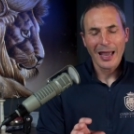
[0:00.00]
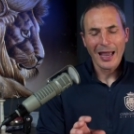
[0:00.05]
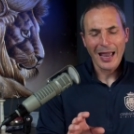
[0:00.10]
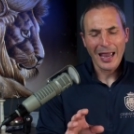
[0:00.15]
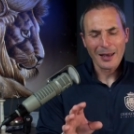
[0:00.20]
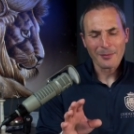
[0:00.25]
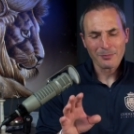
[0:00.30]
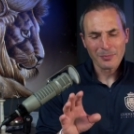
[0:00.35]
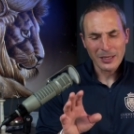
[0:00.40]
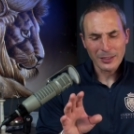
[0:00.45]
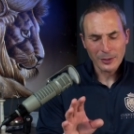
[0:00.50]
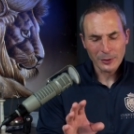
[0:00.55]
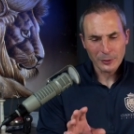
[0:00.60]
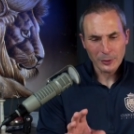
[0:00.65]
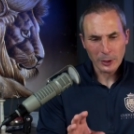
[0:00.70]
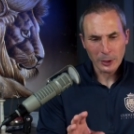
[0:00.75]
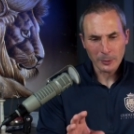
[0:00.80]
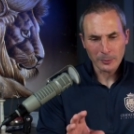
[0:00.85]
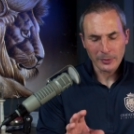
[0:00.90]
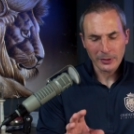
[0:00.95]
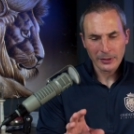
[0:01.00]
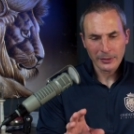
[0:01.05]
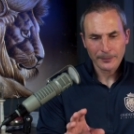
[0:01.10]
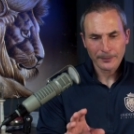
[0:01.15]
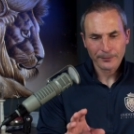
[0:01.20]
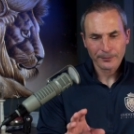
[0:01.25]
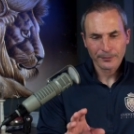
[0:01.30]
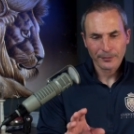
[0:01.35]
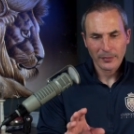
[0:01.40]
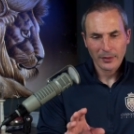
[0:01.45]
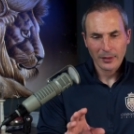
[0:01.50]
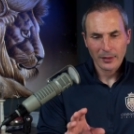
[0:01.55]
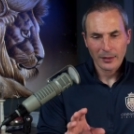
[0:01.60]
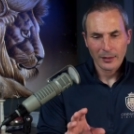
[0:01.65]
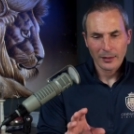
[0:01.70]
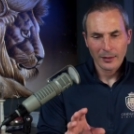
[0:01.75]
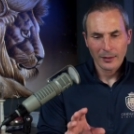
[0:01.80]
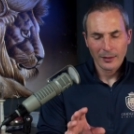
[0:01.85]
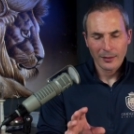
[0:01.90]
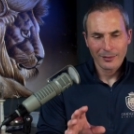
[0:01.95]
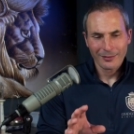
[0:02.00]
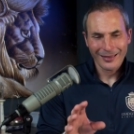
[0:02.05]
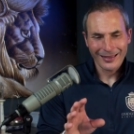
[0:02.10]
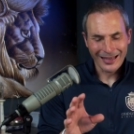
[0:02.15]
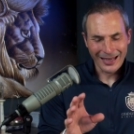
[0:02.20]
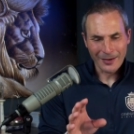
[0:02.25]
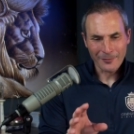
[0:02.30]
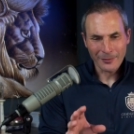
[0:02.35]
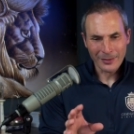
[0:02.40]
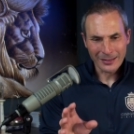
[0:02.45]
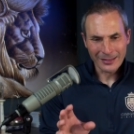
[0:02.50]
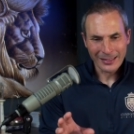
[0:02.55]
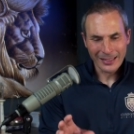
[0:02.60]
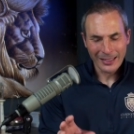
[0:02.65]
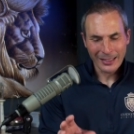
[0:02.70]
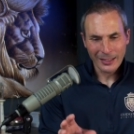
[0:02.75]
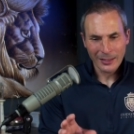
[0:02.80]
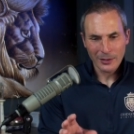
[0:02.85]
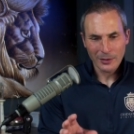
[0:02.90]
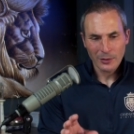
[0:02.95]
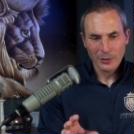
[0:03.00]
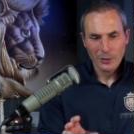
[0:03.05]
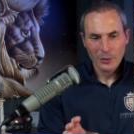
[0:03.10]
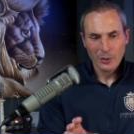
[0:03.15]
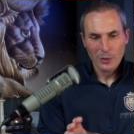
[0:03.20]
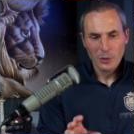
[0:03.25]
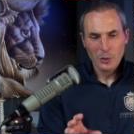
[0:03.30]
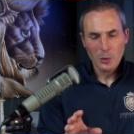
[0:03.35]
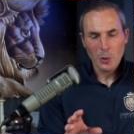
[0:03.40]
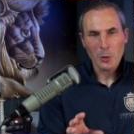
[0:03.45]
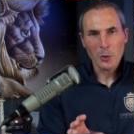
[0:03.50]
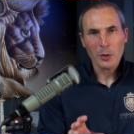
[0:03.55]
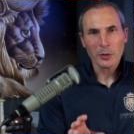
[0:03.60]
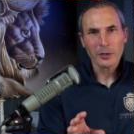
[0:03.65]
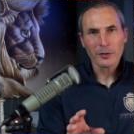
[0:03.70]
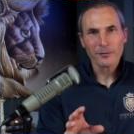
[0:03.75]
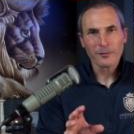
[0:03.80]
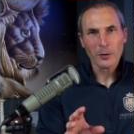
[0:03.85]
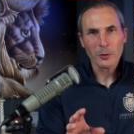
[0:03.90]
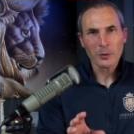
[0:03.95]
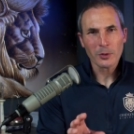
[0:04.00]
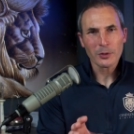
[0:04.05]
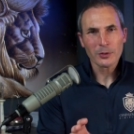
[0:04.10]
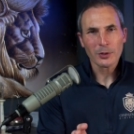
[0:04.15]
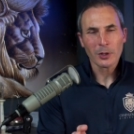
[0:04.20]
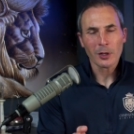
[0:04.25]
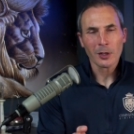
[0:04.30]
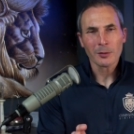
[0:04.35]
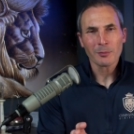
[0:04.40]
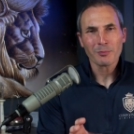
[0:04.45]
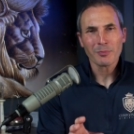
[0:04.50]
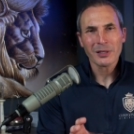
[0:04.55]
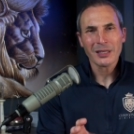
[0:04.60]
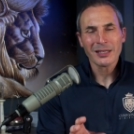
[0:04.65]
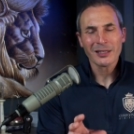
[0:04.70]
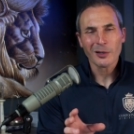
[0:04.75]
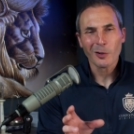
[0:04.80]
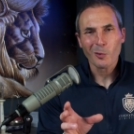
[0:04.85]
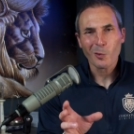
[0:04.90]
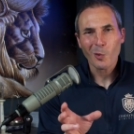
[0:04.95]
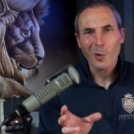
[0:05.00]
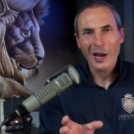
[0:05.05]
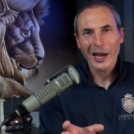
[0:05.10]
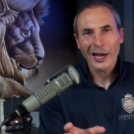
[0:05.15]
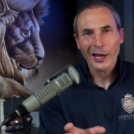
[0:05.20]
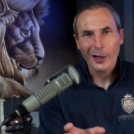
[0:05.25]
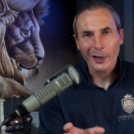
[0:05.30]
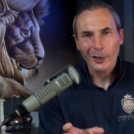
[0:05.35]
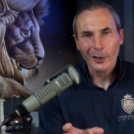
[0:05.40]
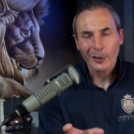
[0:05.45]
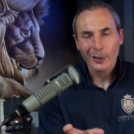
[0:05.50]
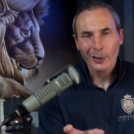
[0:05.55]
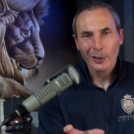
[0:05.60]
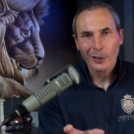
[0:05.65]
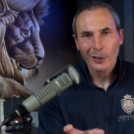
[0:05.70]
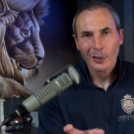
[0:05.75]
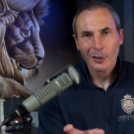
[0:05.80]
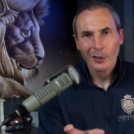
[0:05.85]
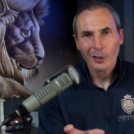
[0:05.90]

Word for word: and be determined that every day you're going to focus on being aware